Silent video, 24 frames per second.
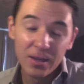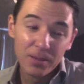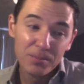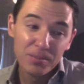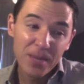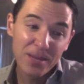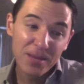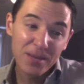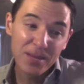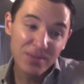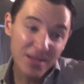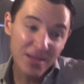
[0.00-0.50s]

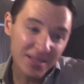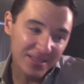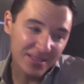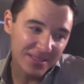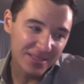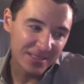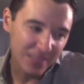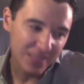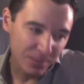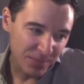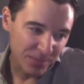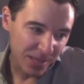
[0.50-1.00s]
maybe
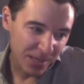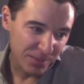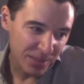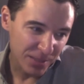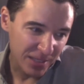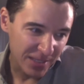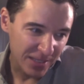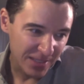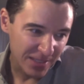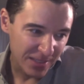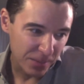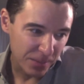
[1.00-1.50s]
sometimes
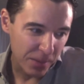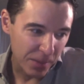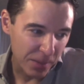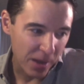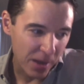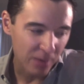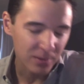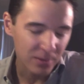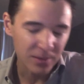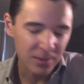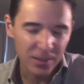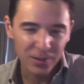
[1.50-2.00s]
it is
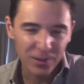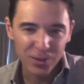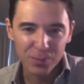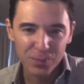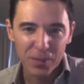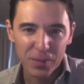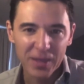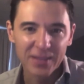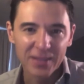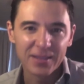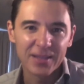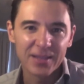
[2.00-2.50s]
about you know
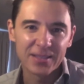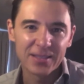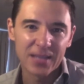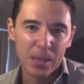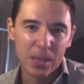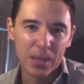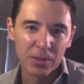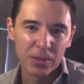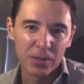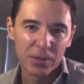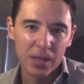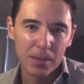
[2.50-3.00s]
spending less
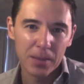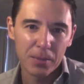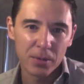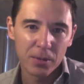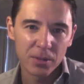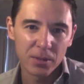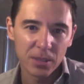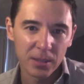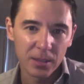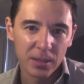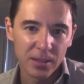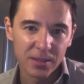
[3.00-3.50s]
time with that
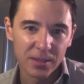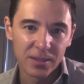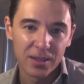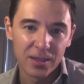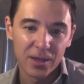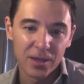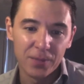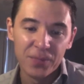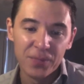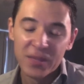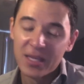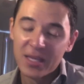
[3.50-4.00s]
person because you
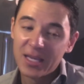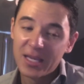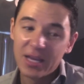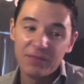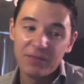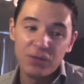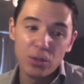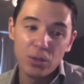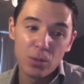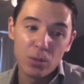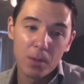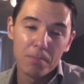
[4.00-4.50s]
know if
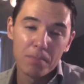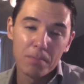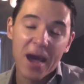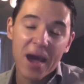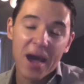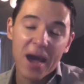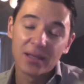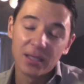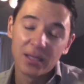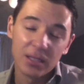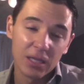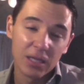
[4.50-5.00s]
you are
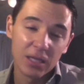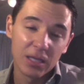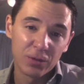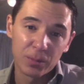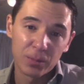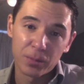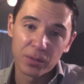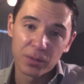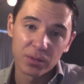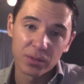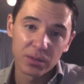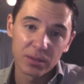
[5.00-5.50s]
madly in love
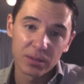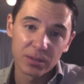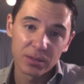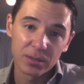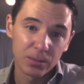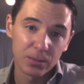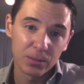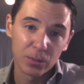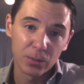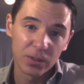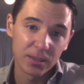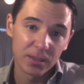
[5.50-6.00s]
with
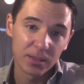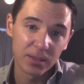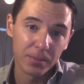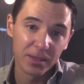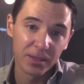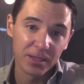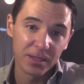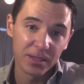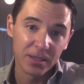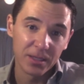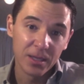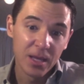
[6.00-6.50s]
with
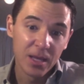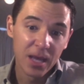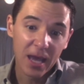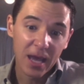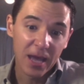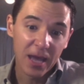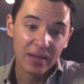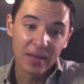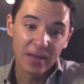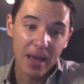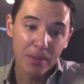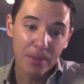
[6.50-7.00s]
somebody
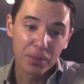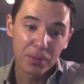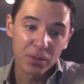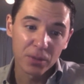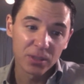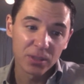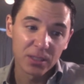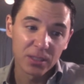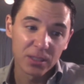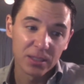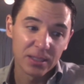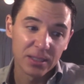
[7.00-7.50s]
and that
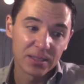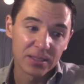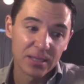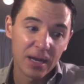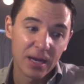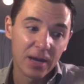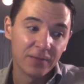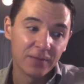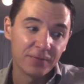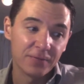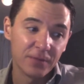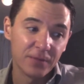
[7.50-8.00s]
person does
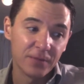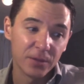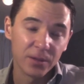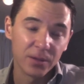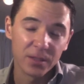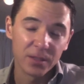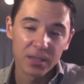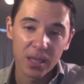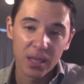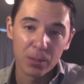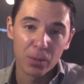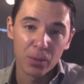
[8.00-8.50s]
not feel the
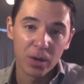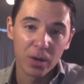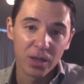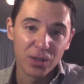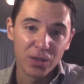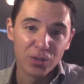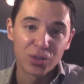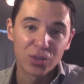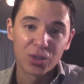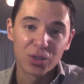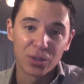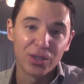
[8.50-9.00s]
same way
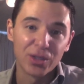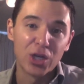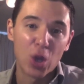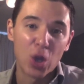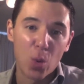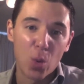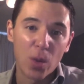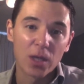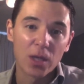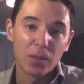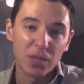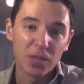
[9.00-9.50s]
you certainly
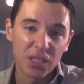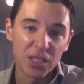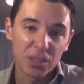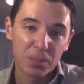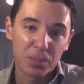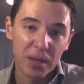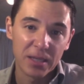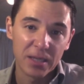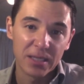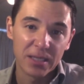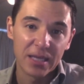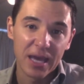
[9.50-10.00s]
don't want to be
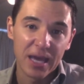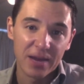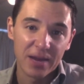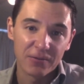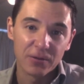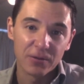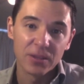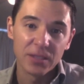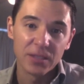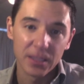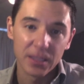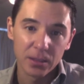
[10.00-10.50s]
spending
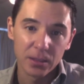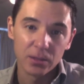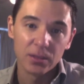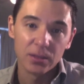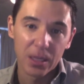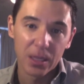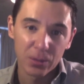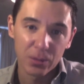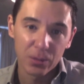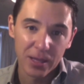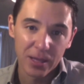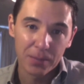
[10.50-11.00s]
every single
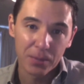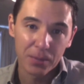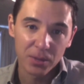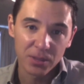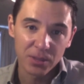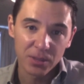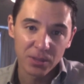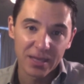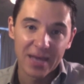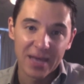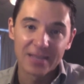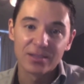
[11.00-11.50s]
day with that
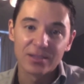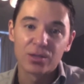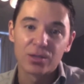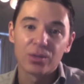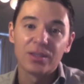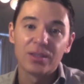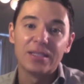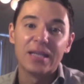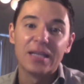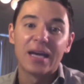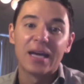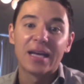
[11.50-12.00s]
person yeah, That no. is
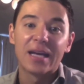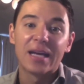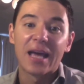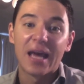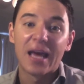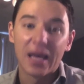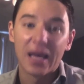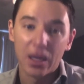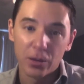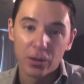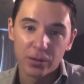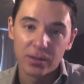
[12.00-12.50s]
not a
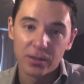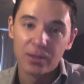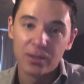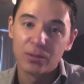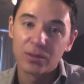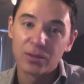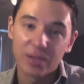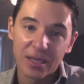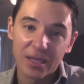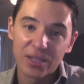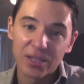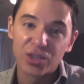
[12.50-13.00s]
healthy
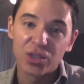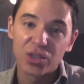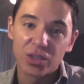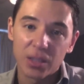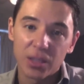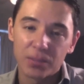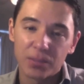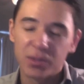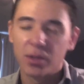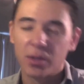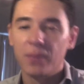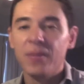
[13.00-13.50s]

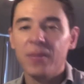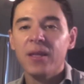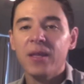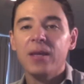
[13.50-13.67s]
relationship so